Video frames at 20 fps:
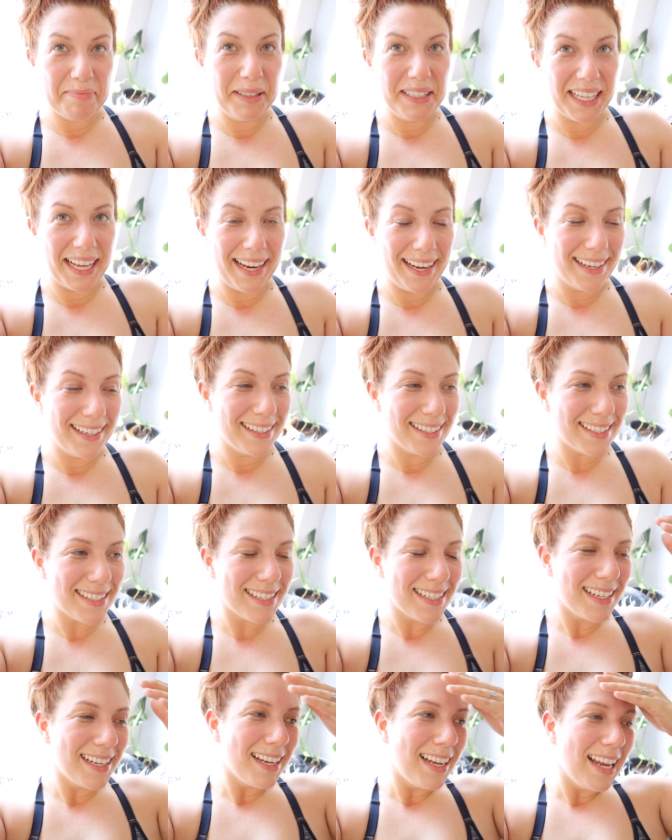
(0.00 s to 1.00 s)
planned.
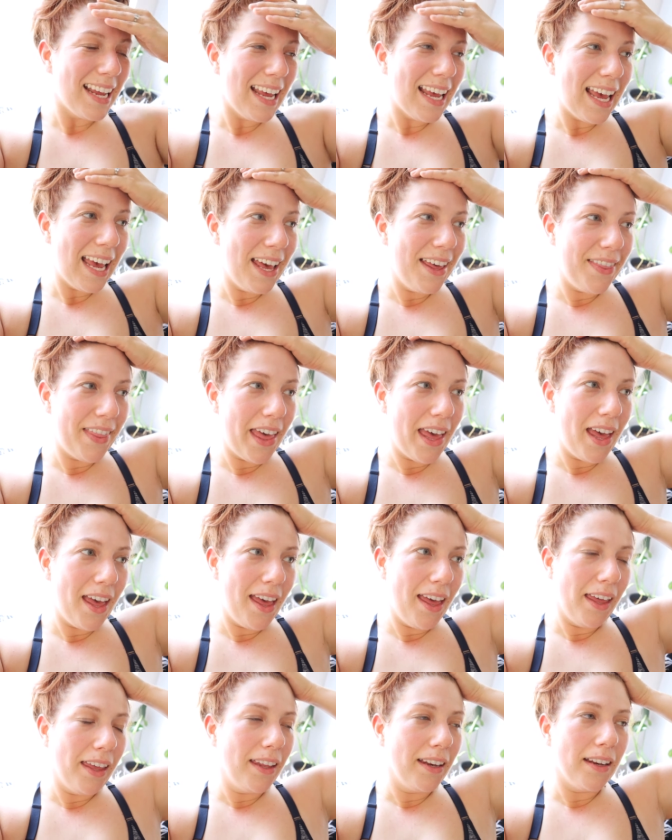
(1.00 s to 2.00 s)
And
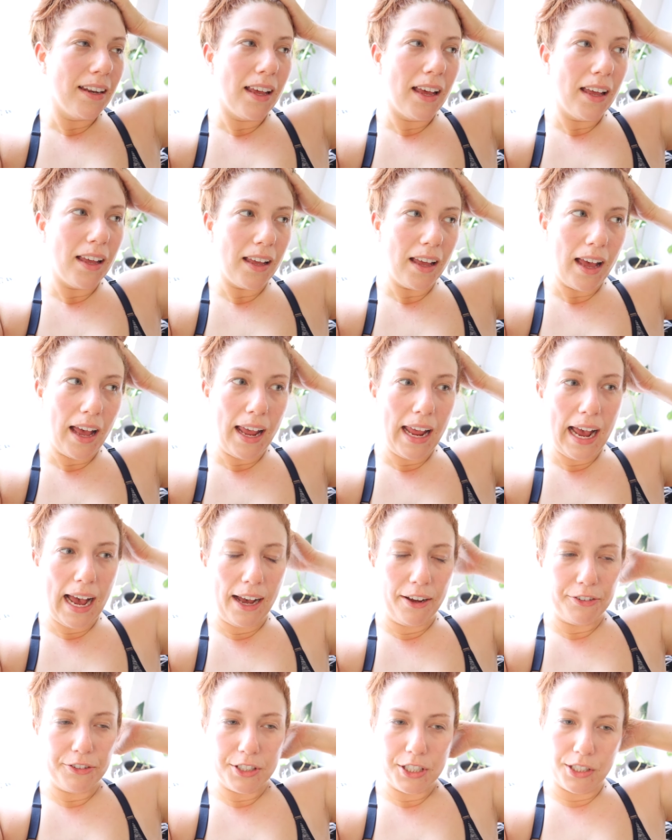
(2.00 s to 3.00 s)
then I
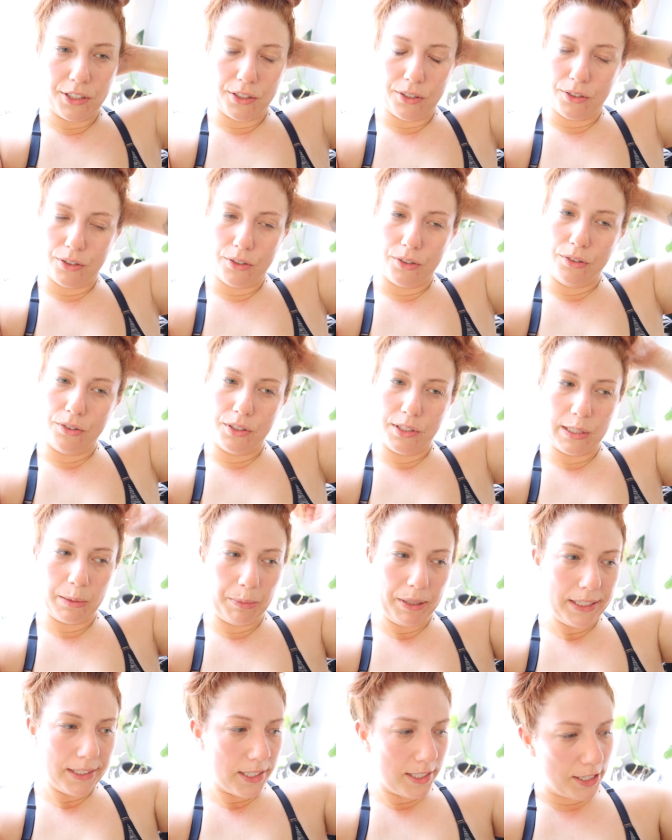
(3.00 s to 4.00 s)
have to do some
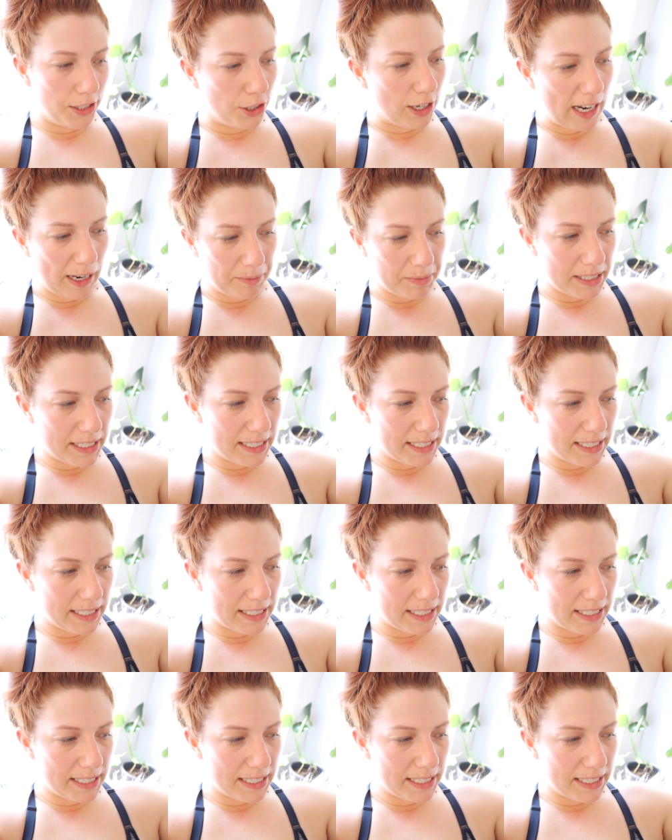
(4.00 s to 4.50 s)
Instagram